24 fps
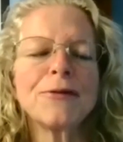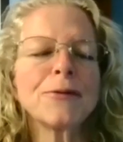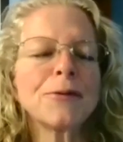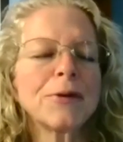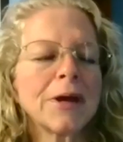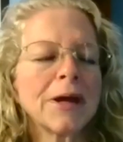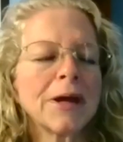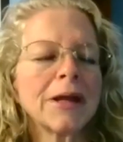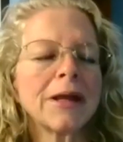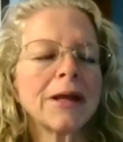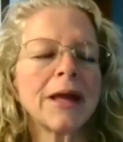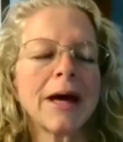
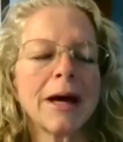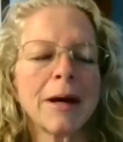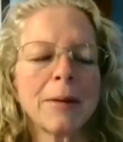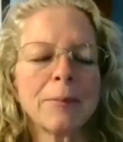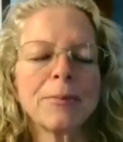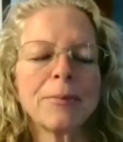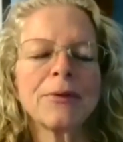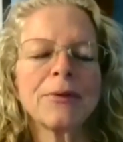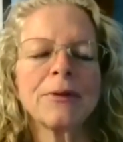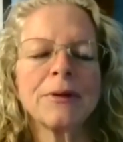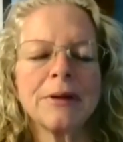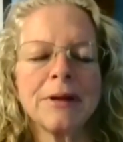
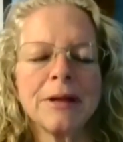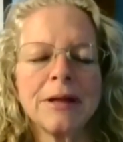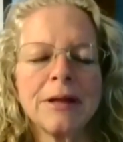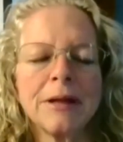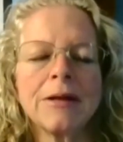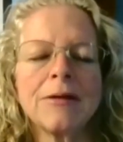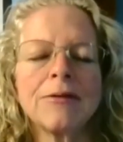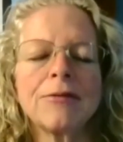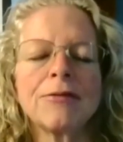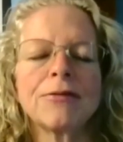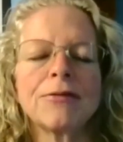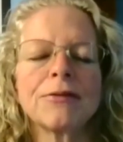cannot
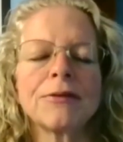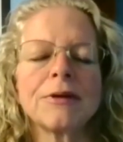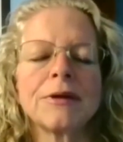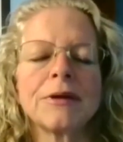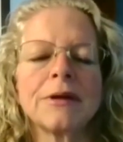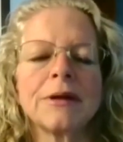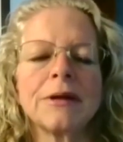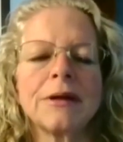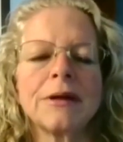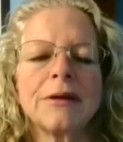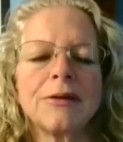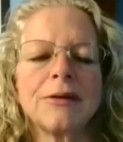believe
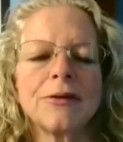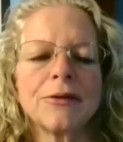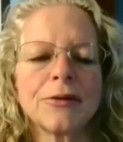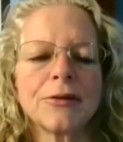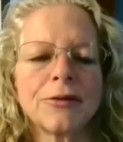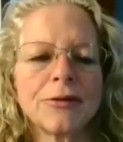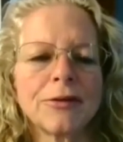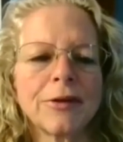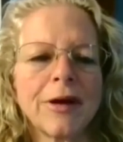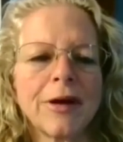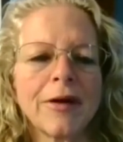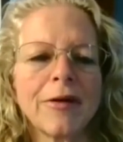in
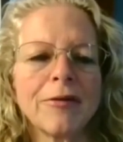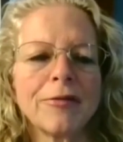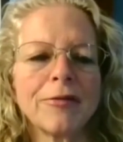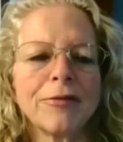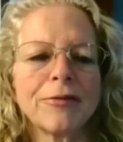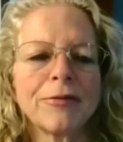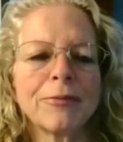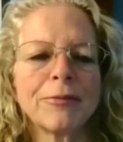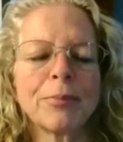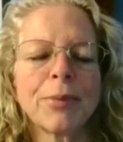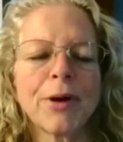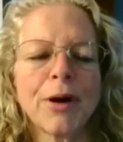yourself,
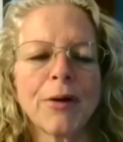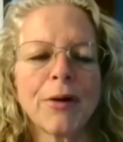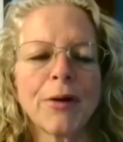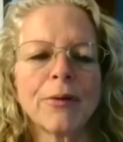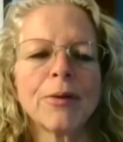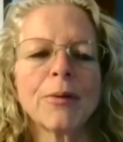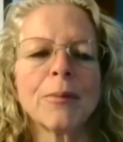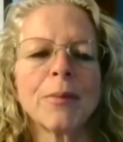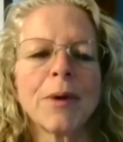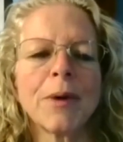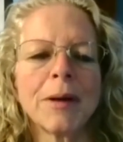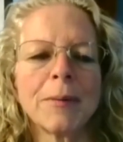
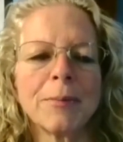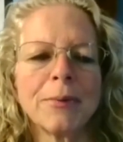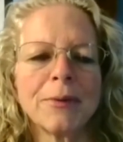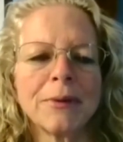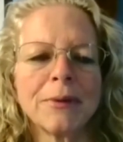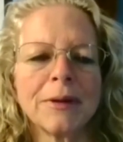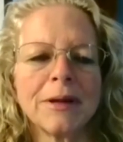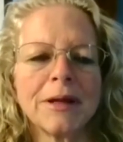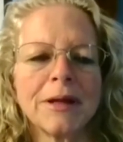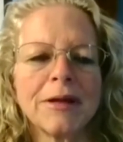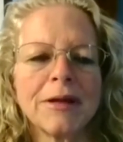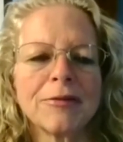borrow my
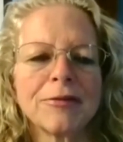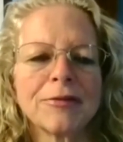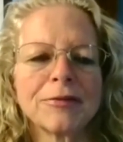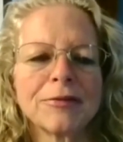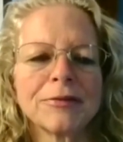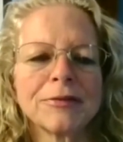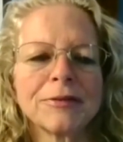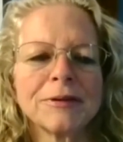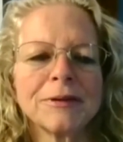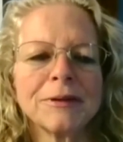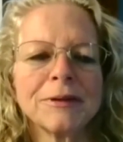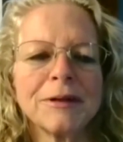belief.
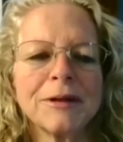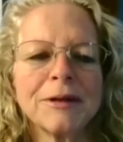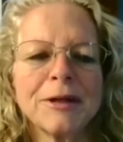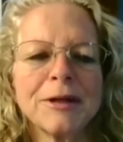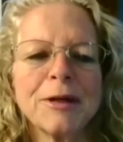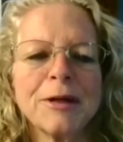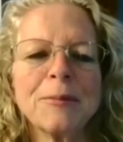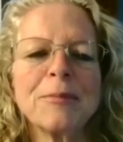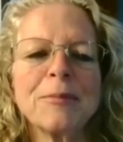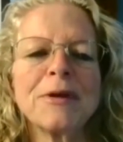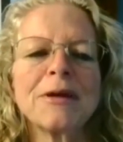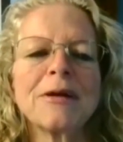
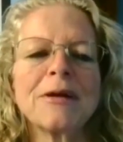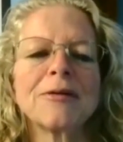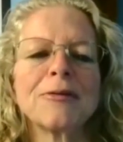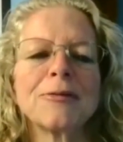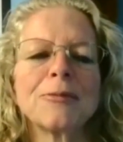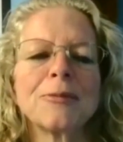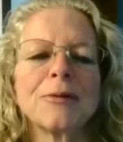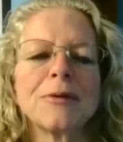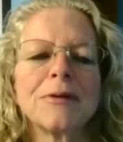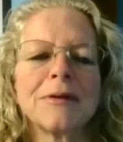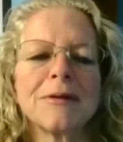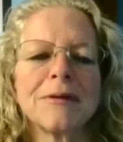Because
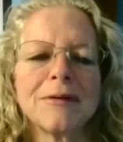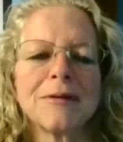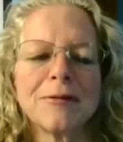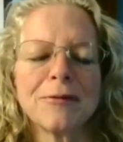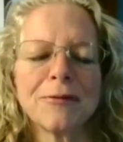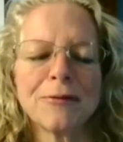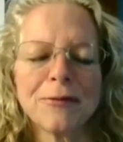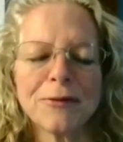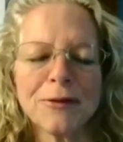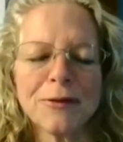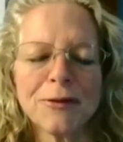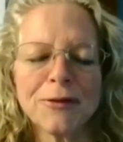within the
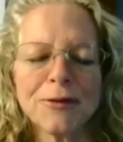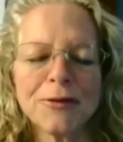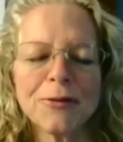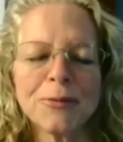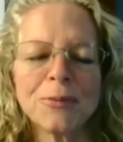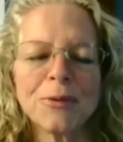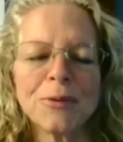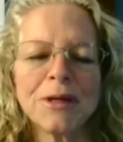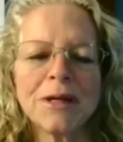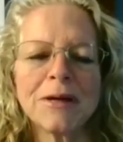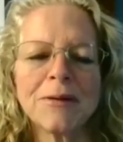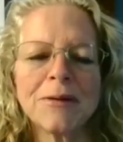first
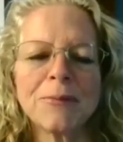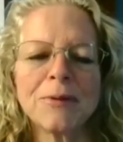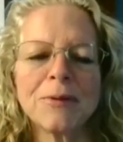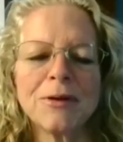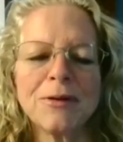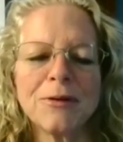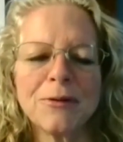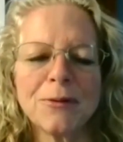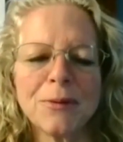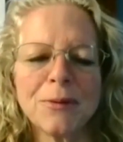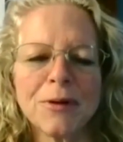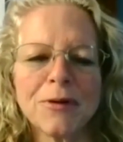week, when
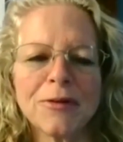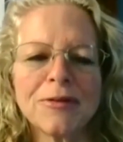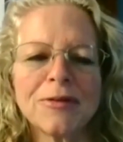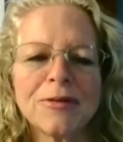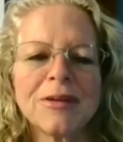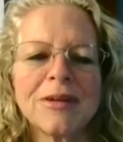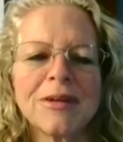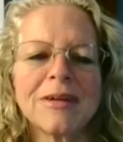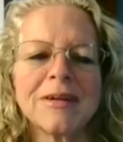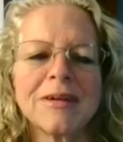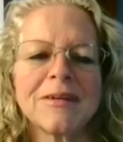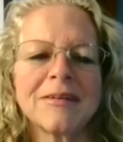you are
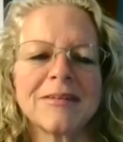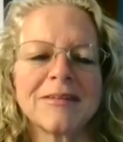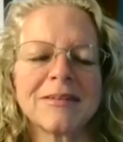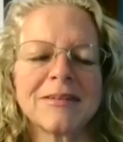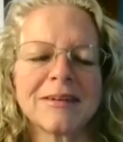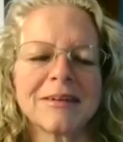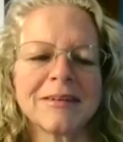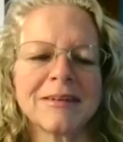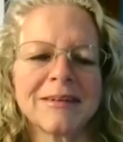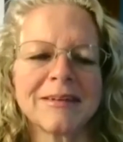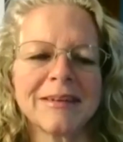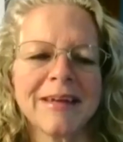seeing
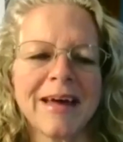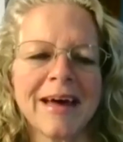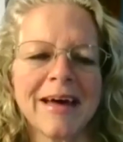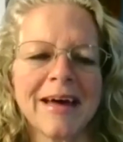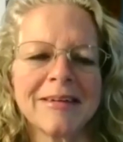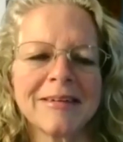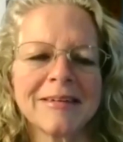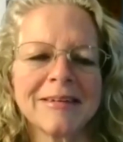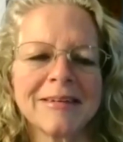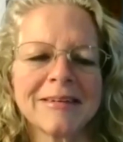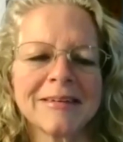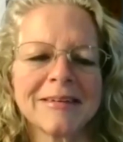
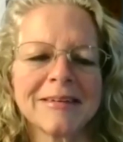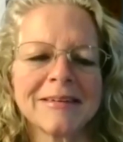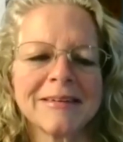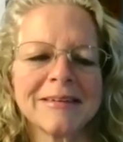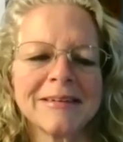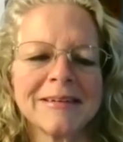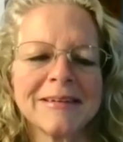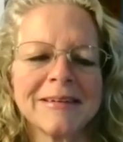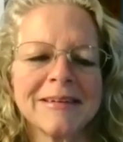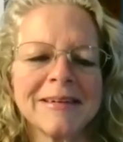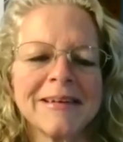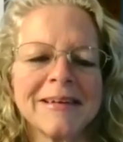success,
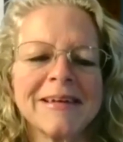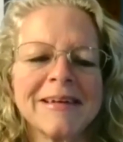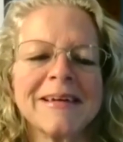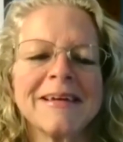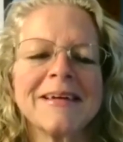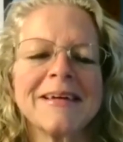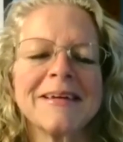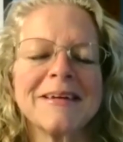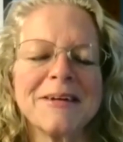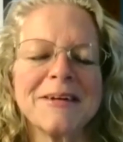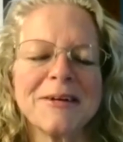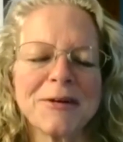
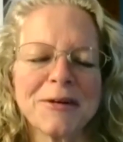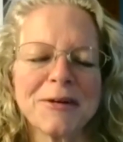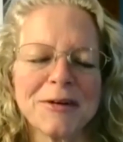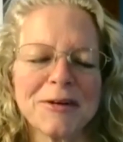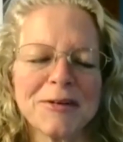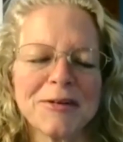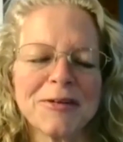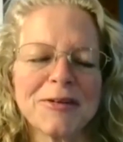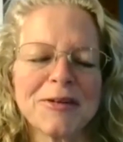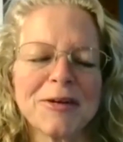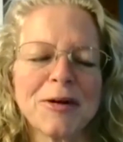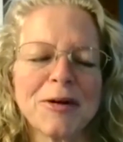you're going
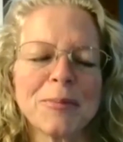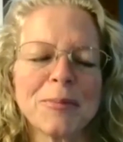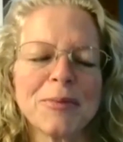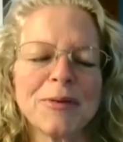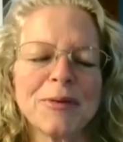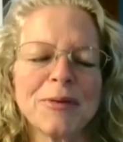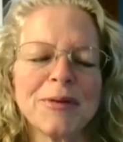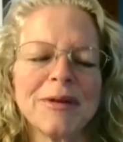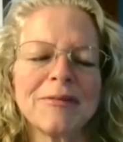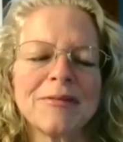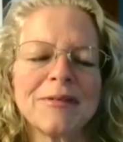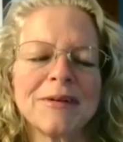to start
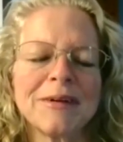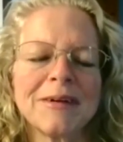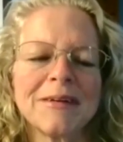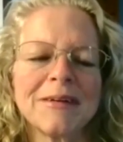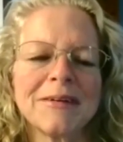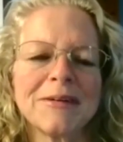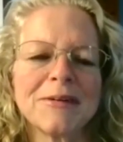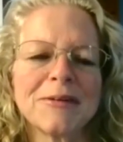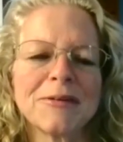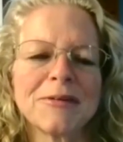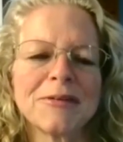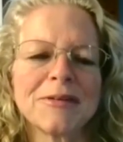believing
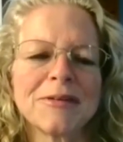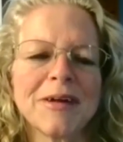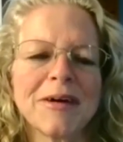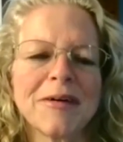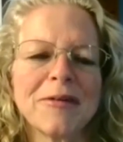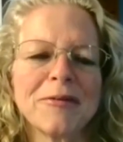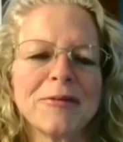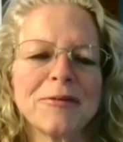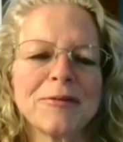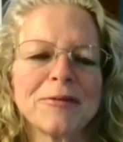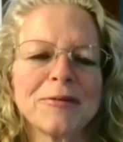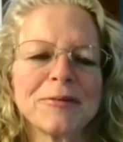in
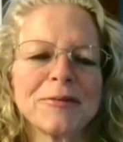yourself.